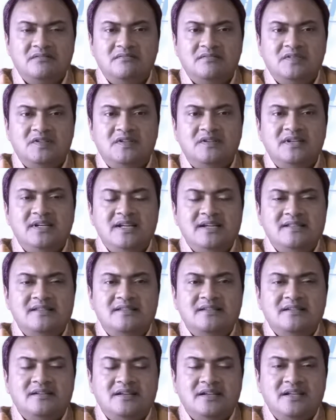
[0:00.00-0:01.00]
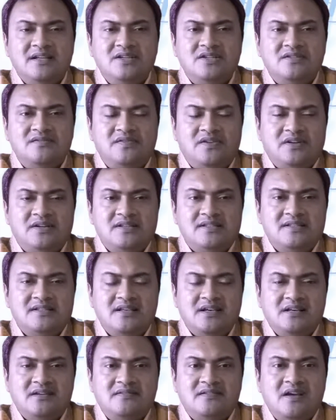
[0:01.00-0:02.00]
creates a niche for
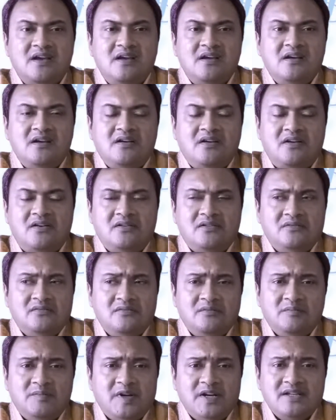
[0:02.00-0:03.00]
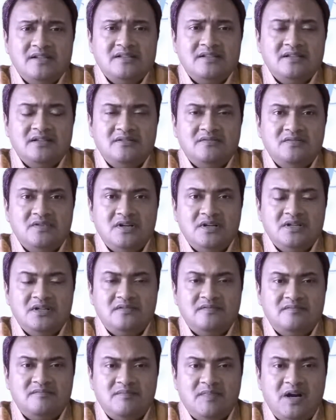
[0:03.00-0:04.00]
itself or brings in a word
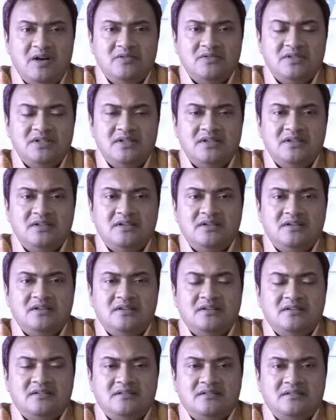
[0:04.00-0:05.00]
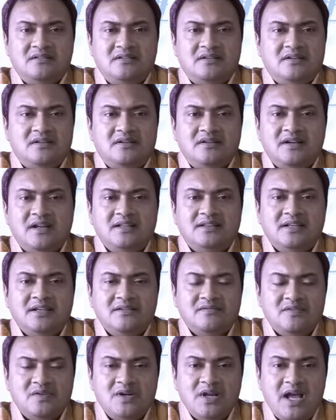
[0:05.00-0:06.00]
of mouth,
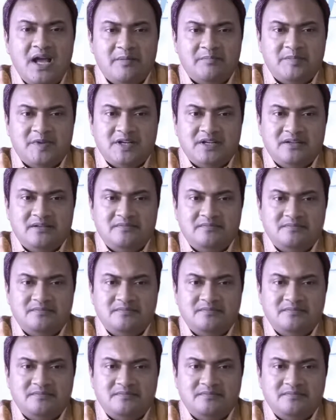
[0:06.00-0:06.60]
nothing would happen.